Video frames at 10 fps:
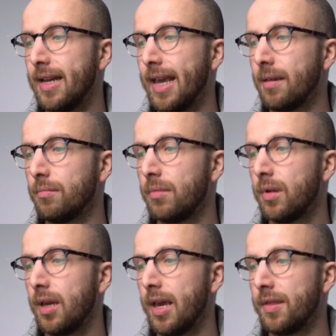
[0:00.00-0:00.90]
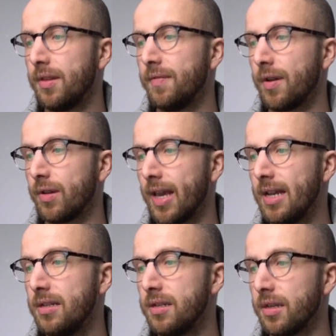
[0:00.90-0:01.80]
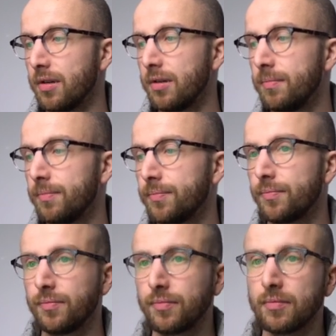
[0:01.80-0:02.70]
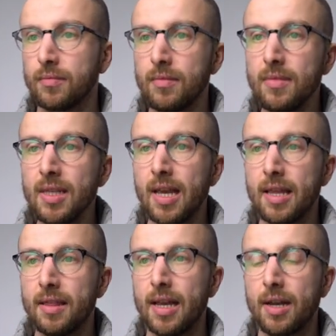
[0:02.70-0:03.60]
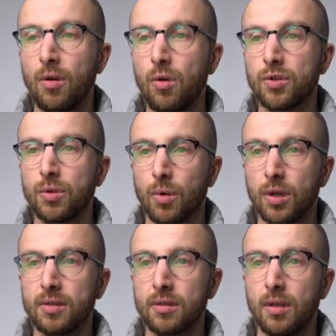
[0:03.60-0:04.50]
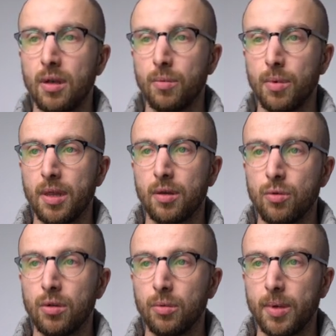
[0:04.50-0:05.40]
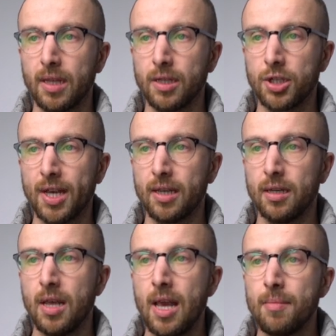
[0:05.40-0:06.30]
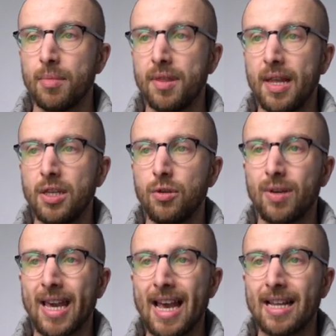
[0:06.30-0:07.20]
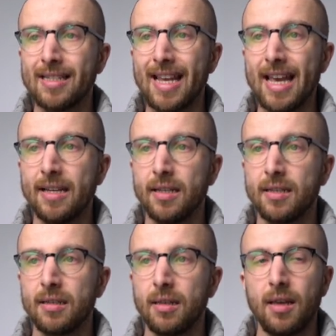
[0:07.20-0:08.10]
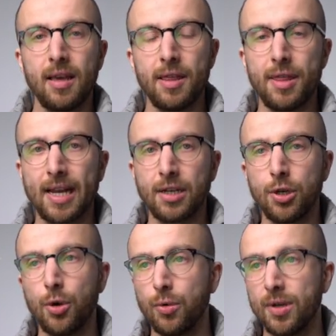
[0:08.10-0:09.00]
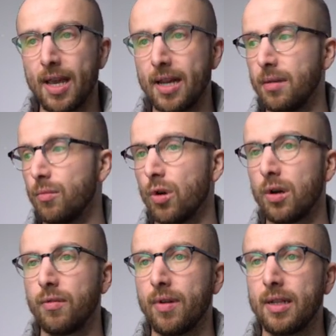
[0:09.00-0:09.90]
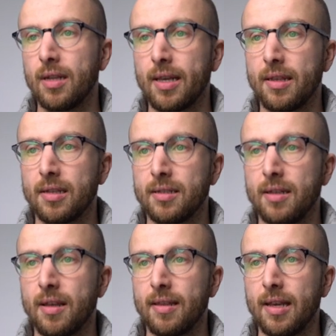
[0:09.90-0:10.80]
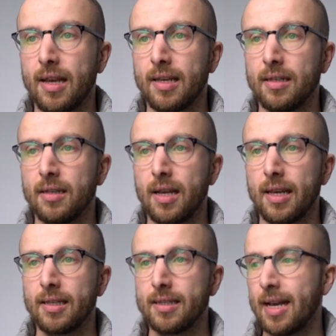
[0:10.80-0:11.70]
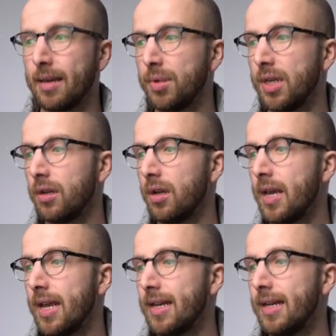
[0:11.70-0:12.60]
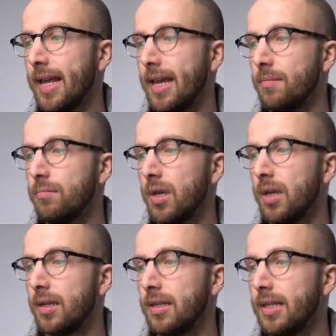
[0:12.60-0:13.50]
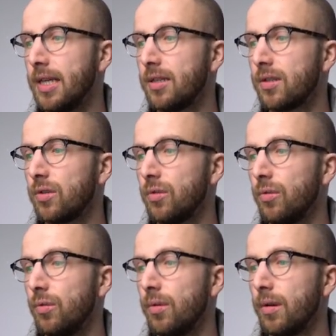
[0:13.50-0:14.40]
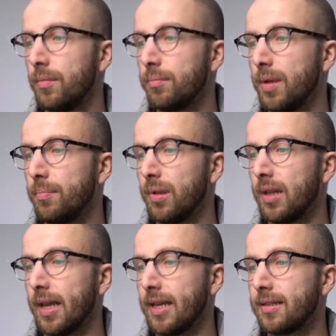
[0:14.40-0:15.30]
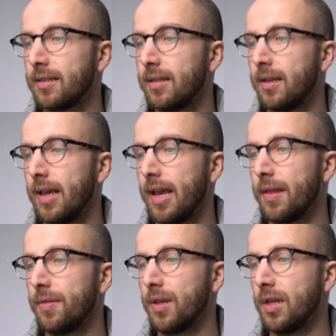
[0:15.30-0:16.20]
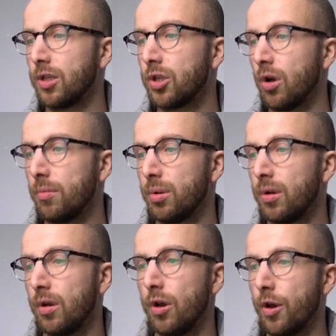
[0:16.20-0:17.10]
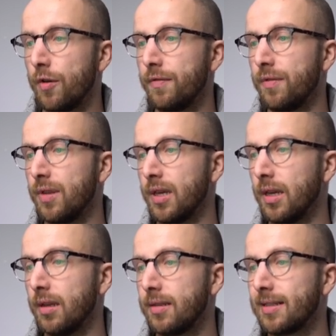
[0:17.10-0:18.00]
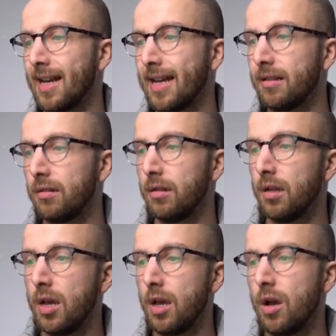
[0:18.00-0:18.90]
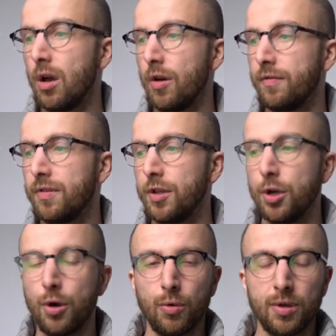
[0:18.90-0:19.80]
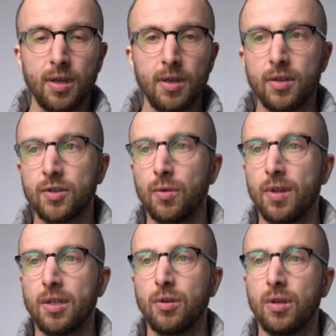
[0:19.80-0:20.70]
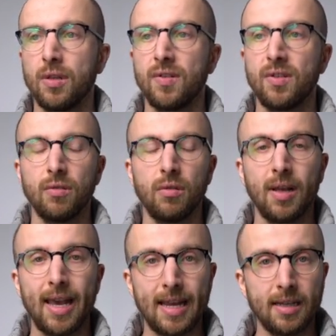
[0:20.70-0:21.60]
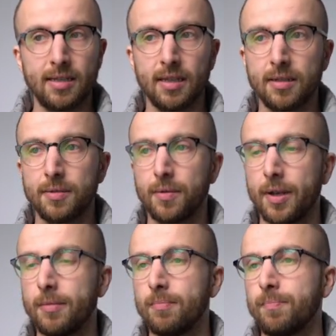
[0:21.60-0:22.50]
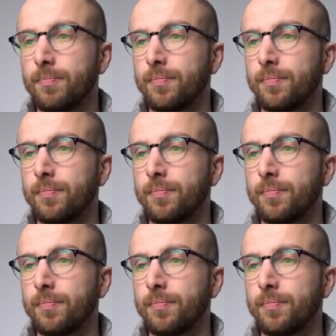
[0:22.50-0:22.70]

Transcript: name at the very end here and that also works with Google Weekly Check-in, but then you can't edit that node anymore, right? Like there's nothing I can I can type here. Name needs to be placed at the top of the title of the node so that you can still edit it, right?